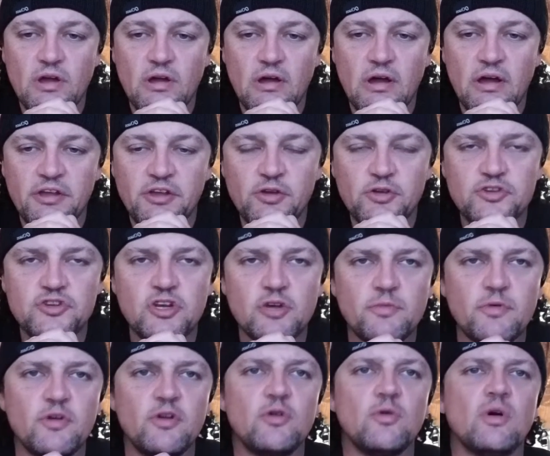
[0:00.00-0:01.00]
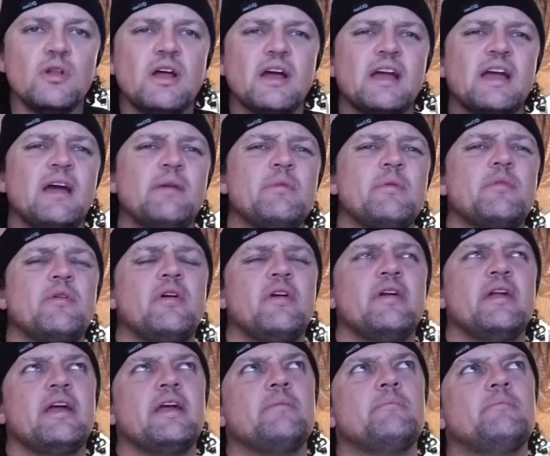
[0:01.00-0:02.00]
YouTuber who, I can't remember her
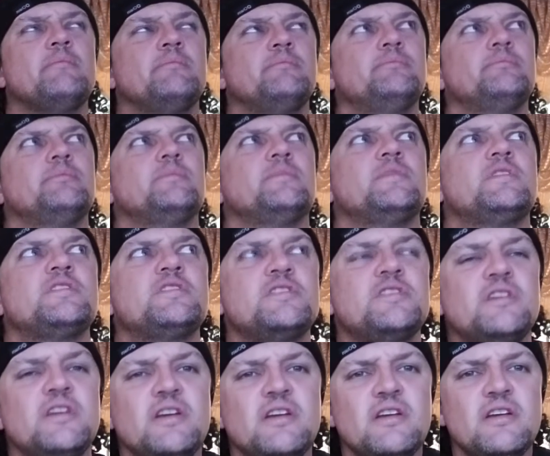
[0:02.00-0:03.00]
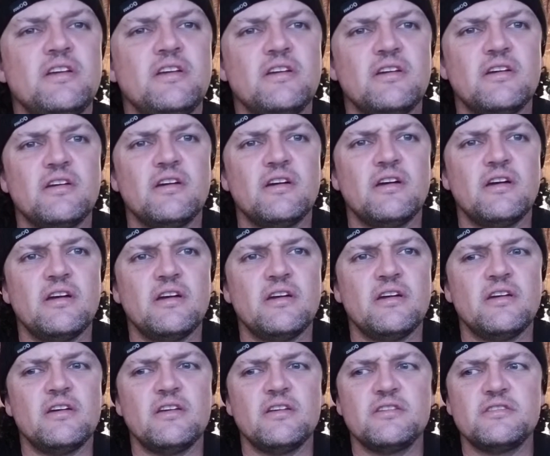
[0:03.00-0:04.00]
name. She
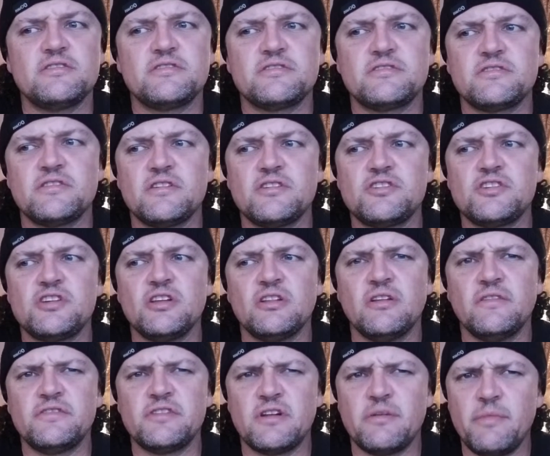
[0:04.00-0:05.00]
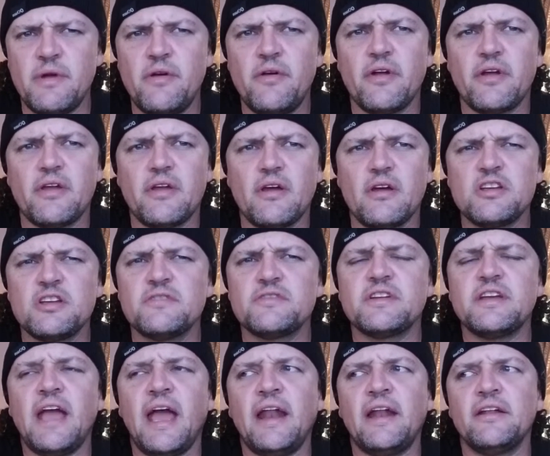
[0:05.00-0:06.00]
lives in America. She lives in
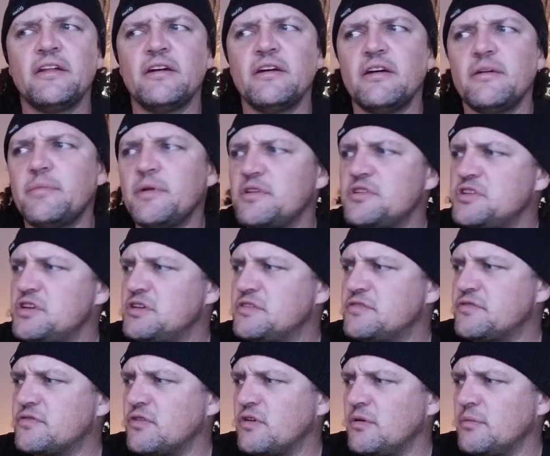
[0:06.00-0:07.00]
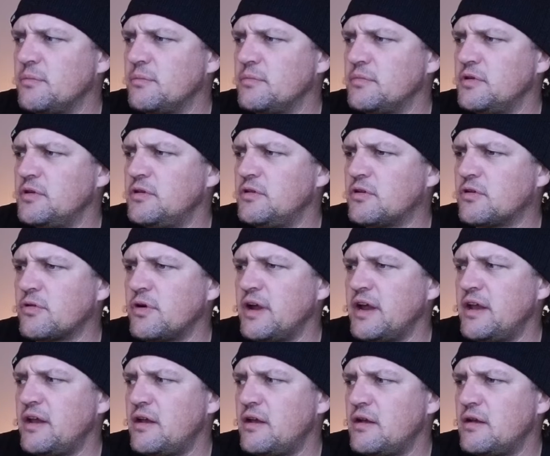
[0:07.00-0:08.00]
Canada, but she's from
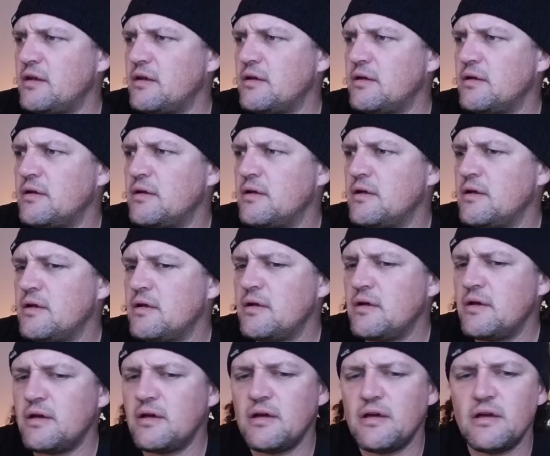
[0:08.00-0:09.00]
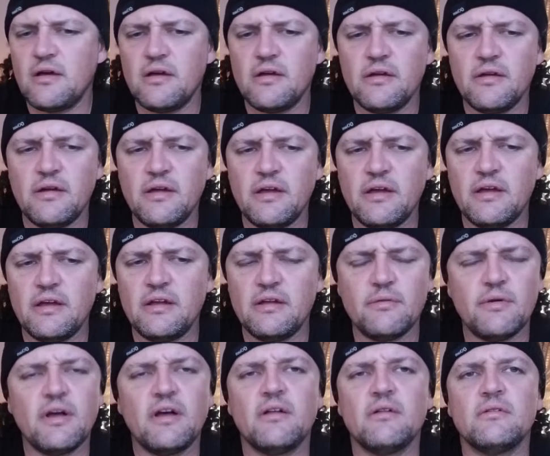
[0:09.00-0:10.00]
Ukraine.
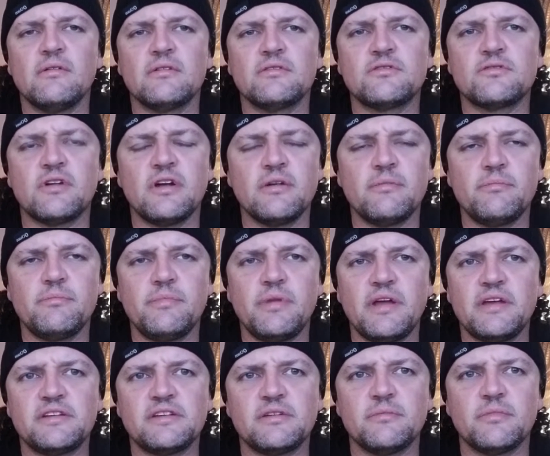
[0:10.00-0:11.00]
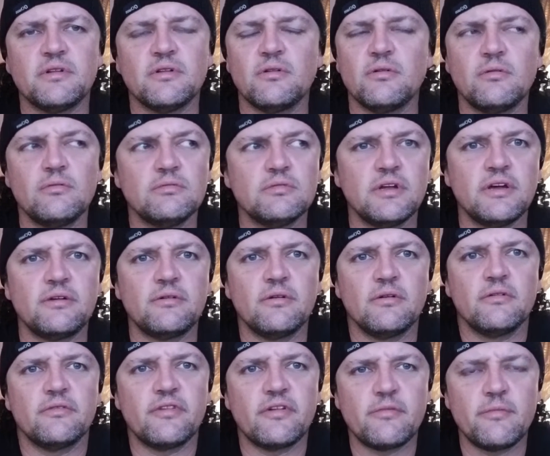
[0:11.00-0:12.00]
Anyway, I'll try and paste it below later
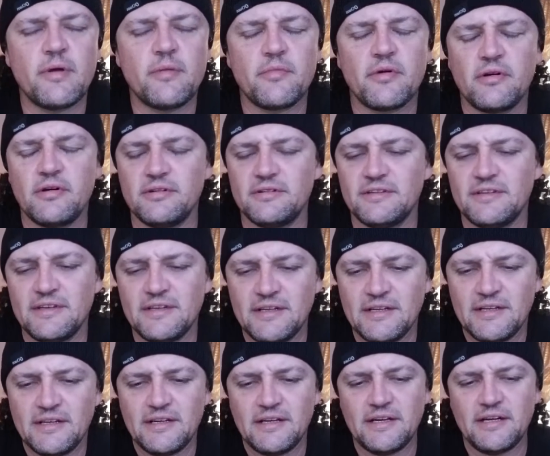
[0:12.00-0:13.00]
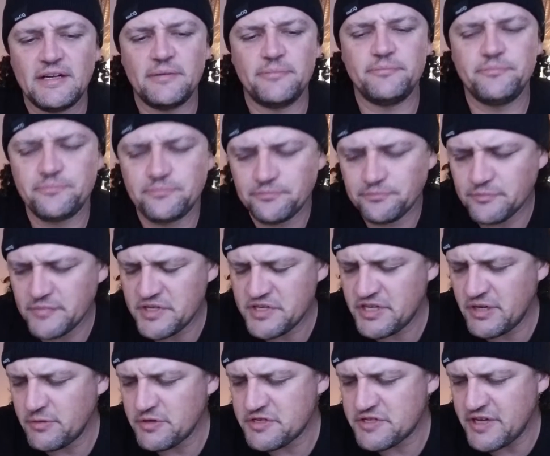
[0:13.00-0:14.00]
on if I remember. But
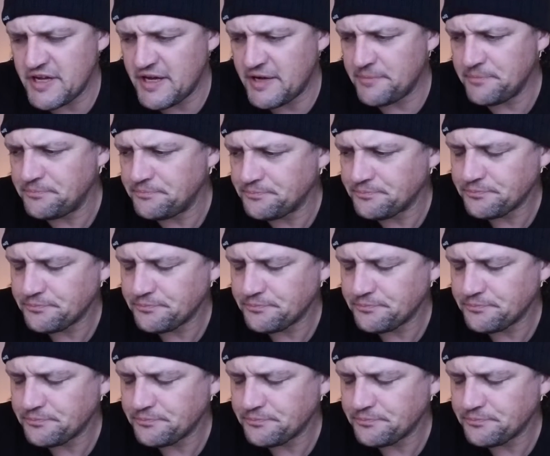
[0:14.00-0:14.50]
she was saying